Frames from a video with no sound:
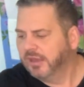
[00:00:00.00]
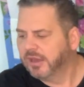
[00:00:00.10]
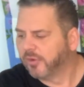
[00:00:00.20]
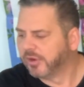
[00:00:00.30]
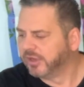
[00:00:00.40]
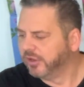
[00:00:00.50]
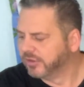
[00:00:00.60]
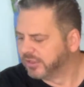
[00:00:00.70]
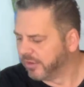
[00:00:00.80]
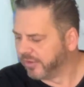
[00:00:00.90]
now we're going to
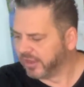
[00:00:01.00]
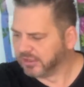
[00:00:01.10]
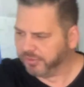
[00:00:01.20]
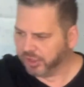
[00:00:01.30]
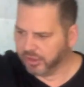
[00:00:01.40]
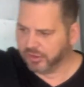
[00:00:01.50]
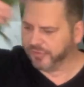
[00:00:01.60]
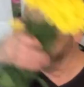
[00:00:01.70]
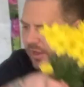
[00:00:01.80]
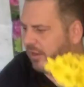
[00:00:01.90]
use some of these
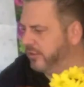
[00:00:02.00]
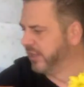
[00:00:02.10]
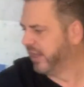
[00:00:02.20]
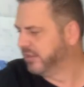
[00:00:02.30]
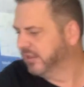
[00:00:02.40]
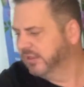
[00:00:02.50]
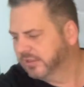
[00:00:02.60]
beautiful yellow daisies.